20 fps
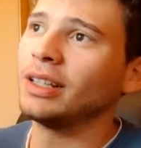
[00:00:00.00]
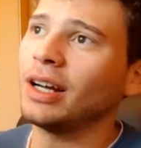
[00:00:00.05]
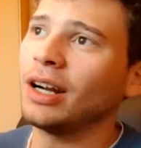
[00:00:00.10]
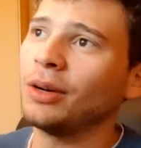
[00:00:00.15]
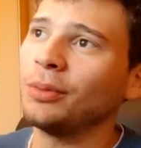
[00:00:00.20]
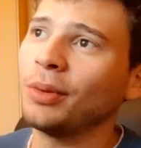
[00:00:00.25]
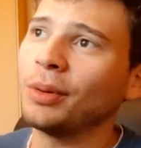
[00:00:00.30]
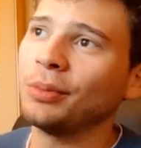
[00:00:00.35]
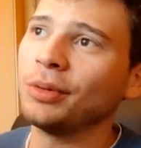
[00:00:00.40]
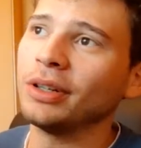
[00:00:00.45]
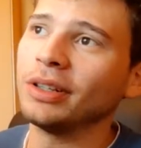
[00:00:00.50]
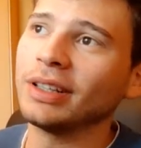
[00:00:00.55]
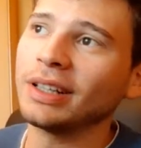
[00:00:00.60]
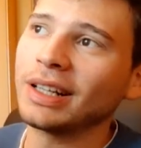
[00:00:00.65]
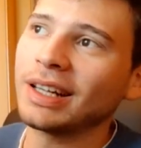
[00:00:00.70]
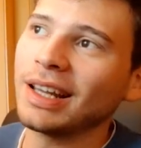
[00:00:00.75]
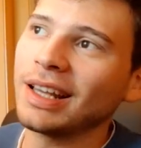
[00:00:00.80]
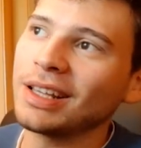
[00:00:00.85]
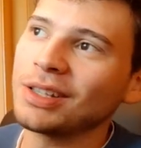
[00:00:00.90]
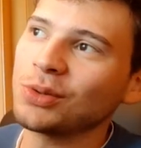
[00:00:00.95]
I remember in the
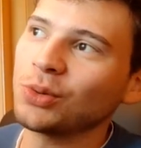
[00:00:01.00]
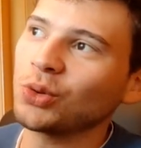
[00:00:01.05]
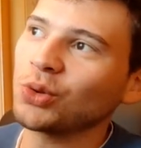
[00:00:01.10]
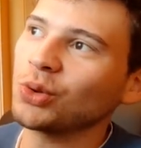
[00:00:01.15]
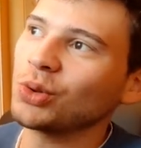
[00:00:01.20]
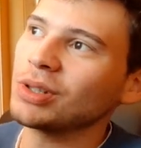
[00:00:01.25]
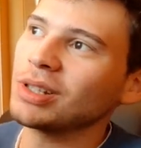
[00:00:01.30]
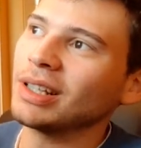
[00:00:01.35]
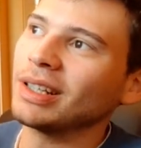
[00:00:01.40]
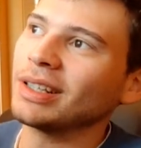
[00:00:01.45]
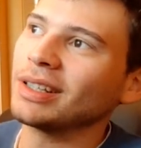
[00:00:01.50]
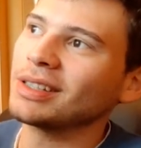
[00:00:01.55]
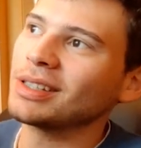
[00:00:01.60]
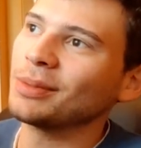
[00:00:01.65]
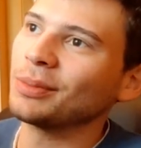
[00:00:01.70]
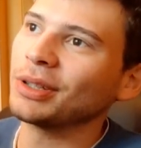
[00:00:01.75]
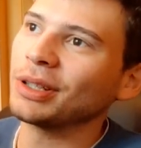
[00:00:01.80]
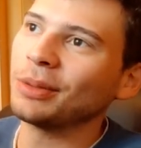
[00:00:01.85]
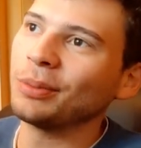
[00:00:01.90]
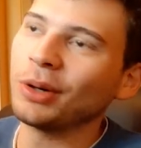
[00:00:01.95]
class, which was like
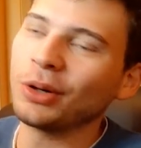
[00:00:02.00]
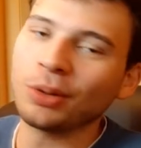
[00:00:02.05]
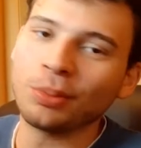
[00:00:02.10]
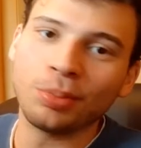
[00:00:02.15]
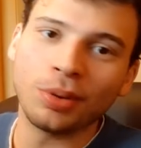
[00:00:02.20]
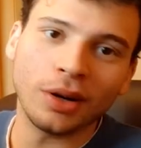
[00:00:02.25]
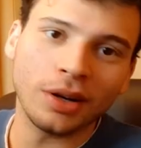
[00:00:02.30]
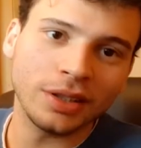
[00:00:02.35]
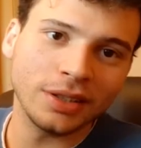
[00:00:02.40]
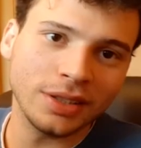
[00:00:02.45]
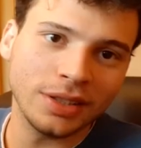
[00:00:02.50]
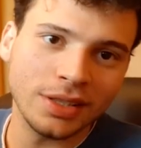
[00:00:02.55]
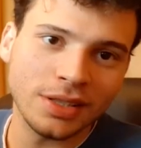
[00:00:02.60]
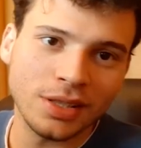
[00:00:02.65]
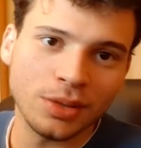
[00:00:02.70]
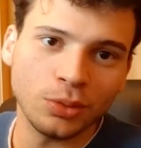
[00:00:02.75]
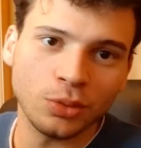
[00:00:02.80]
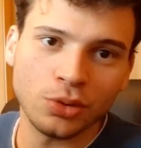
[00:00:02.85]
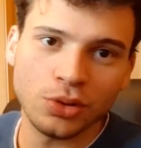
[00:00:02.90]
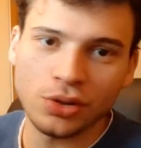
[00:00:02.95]
something about a party,
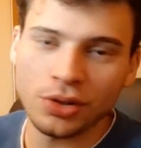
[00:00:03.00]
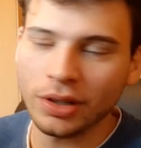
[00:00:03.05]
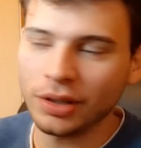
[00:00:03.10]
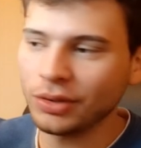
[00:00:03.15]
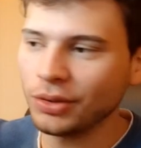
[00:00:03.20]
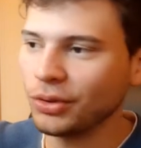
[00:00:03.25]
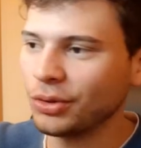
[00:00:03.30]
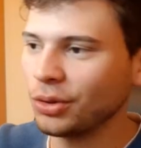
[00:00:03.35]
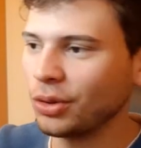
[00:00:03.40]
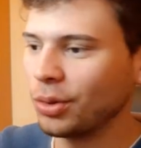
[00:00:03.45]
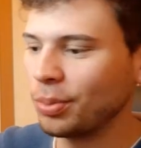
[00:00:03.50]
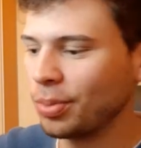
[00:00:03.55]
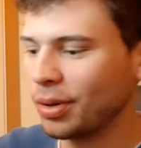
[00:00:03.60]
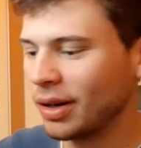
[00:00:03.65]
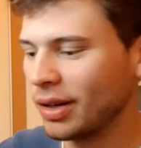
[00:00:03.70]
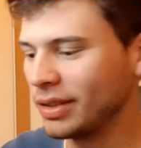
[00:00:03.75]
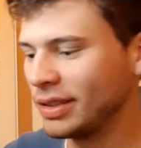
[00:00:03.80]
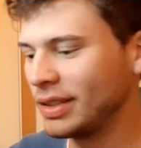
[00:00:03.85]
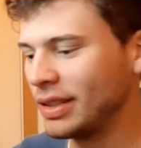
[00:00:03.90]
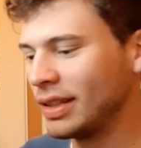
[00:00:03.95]
someone was trying to throw a
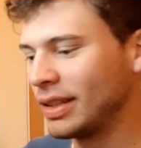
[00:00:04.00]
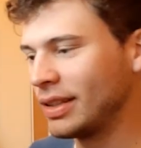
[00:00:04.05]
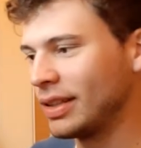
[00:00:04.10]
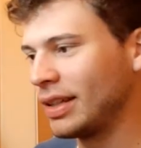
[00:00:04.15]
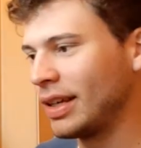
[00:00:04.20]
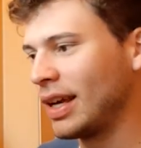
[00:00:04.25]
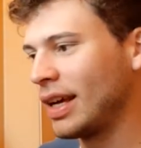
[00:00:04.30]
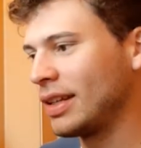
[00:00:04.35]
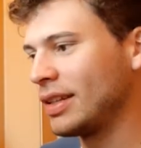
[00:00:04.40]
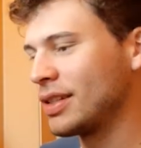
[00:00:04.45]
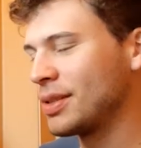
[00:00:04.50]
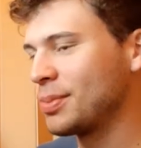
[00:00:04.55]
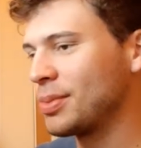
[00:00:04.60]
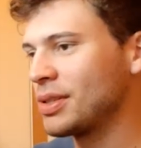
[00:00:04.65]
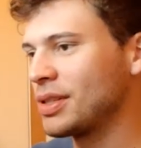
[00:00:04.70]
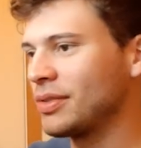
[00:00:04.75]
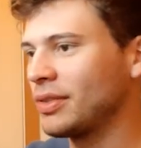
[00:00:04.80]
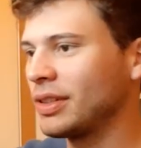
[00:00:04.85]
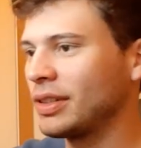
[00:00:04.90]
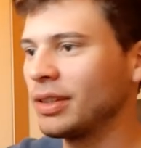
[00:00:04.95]
party and they had a
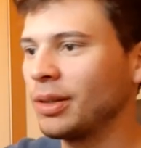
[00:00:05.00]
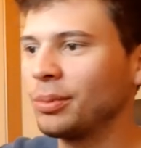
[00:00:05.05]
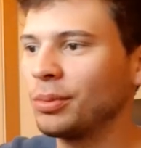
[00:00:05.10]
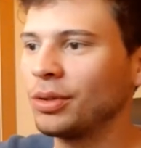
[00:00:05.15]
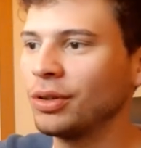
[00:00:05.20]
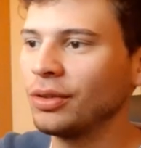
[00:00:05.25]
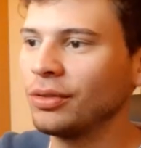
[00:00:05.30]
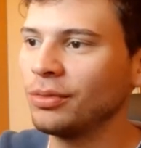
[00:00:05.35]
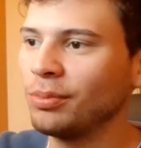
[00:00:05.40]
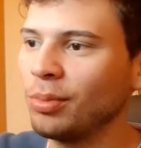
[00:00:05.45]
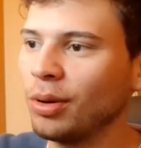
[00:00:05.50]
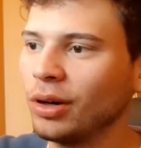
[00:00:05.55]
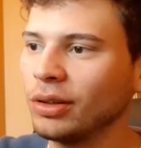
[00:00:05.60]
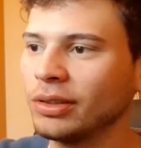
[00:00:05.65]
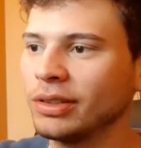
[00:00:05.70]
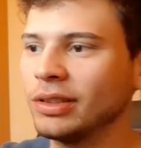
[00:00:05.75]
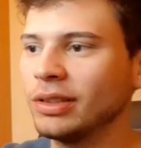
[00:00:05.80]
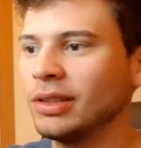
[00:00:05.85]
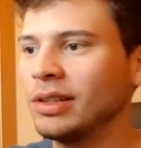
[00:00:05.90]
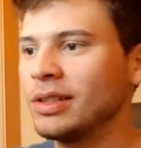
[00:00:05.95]
specific number of
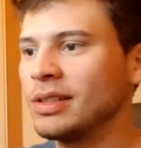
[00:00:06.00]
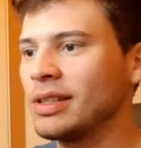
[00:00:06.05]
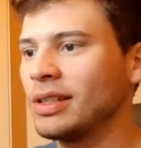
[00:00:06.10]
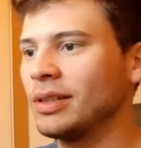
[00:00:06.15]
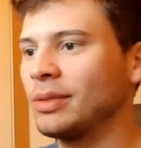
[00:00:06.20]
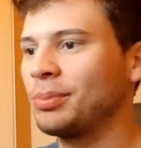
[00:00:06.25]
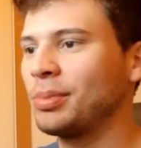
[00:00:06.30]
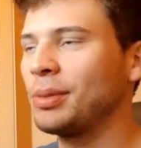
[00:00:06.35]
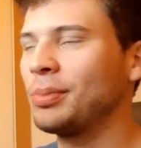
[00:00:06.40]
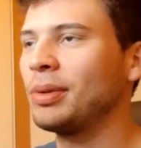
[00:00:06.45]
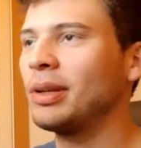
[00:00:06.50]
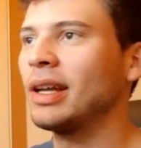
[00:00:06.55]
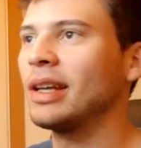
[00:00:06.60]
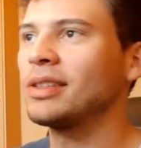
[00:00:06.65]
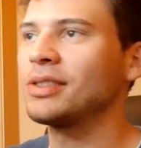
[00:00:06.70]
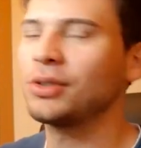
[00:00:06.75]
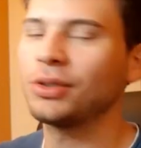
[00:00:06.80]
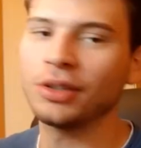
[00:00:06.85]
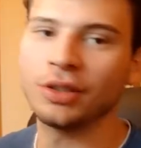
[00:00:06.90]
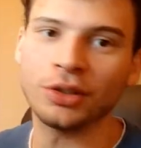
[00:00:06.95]
bottles and people
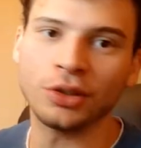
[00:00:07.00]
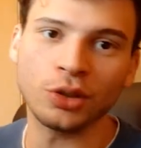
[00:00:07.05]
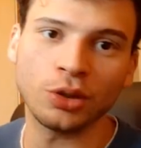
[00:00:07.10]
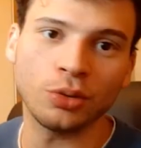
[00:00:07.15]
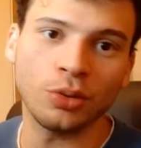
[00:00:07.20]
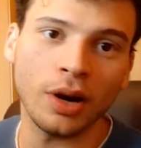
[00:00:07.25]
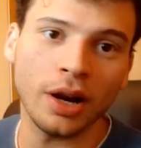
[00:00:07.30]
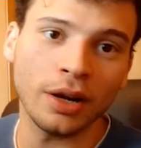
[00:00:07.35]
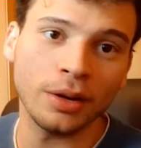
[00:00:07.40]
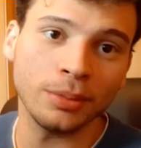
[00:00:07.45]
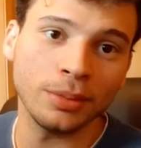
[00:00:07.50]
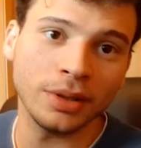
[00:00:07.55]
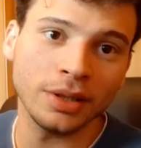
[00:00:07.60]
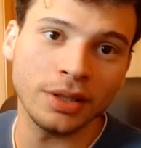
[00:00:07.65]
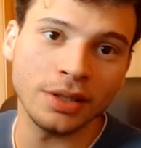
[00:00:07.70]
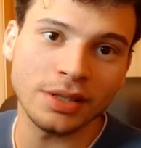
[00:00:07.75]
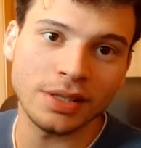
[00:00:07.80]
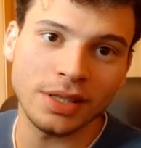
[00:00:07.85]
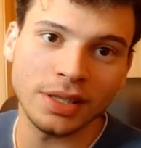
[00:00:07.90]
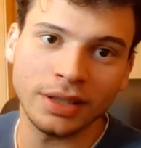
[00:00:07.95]
had certain
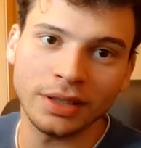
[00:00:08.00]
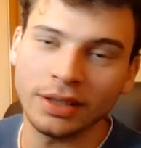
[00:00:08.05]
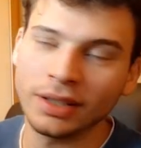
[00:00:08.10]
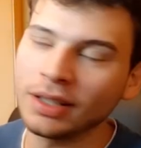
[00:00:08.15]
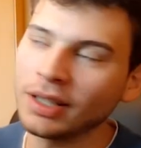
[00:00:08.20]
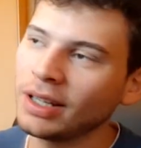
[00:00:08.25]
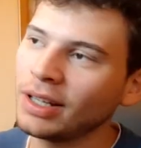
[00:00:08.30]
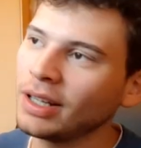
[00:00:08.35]
requirements and